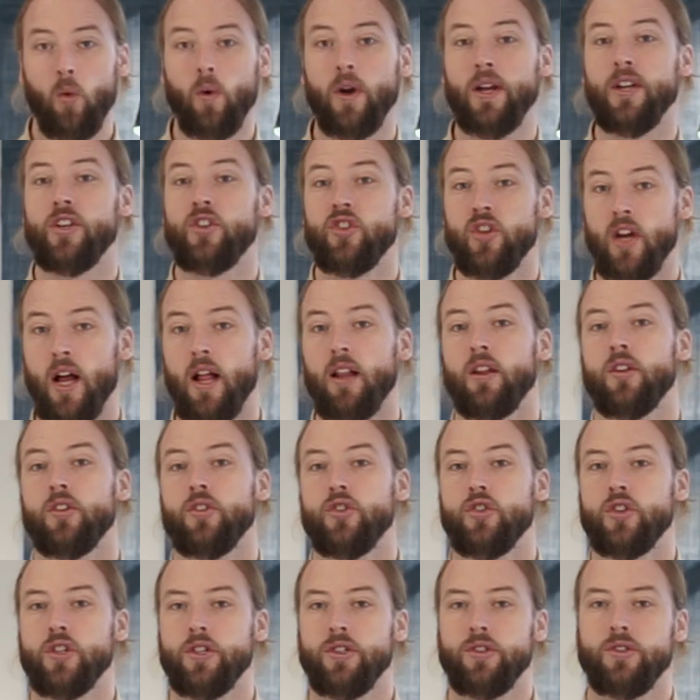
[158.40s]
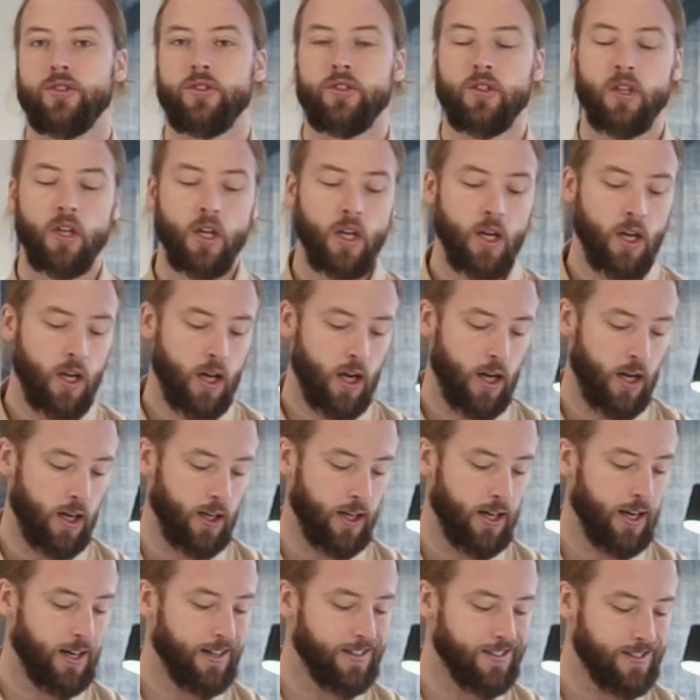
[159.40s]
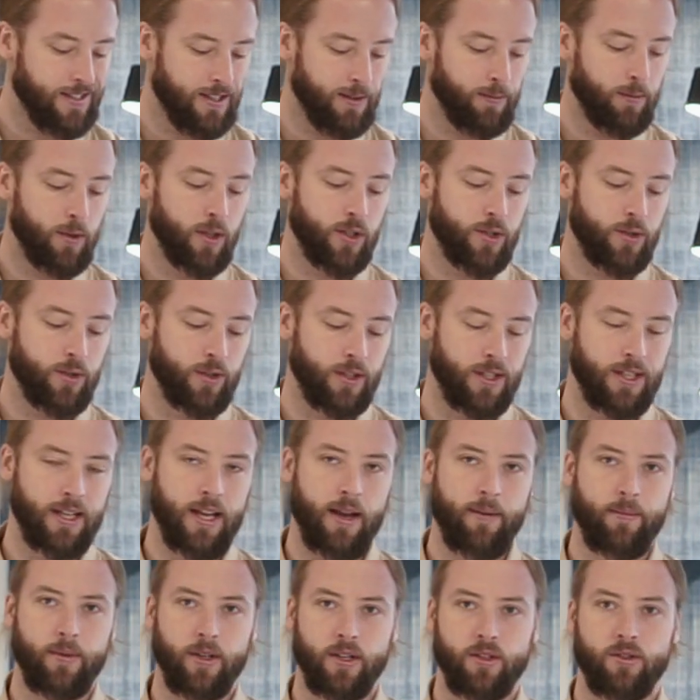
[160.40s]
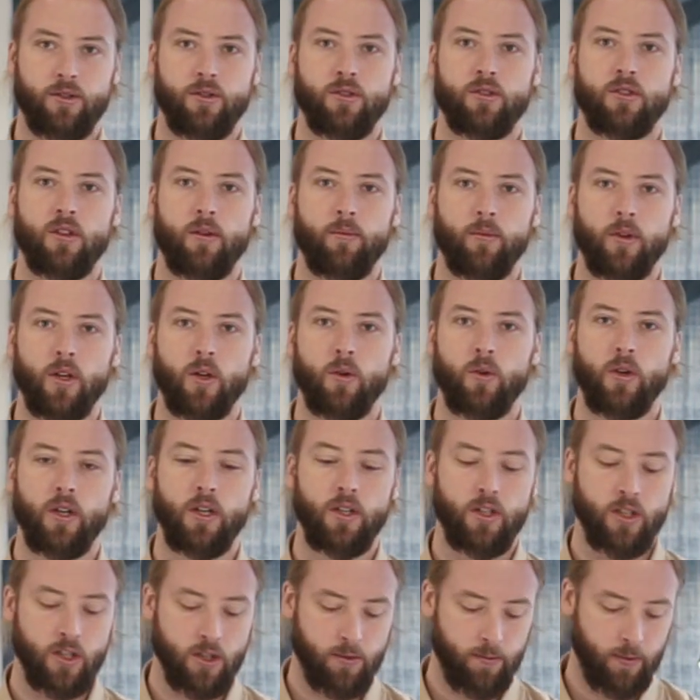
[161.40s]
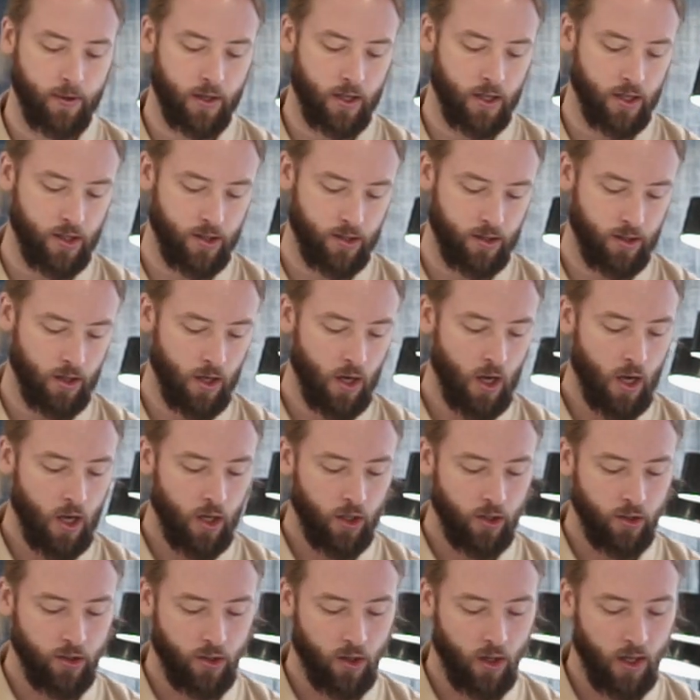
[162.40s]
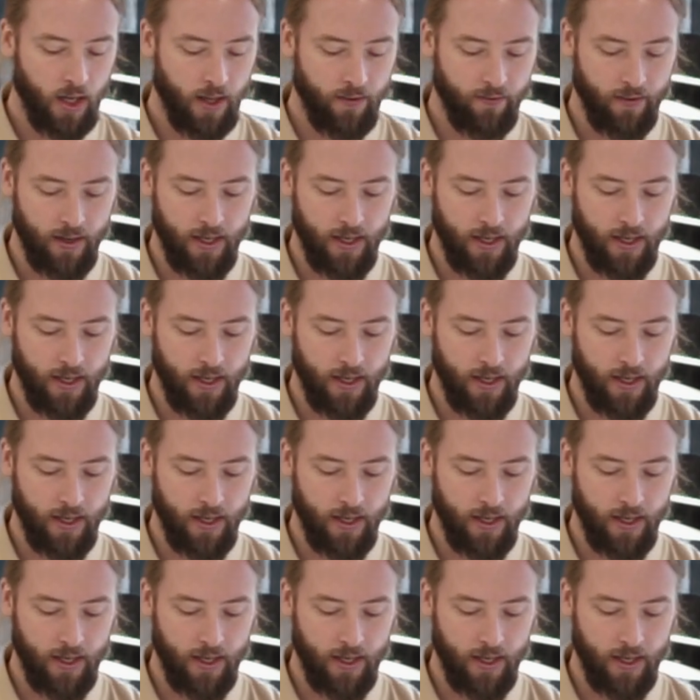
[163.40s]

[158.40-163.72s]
rate challenges, kind of similar to a Chemex to some degree, just because you don't have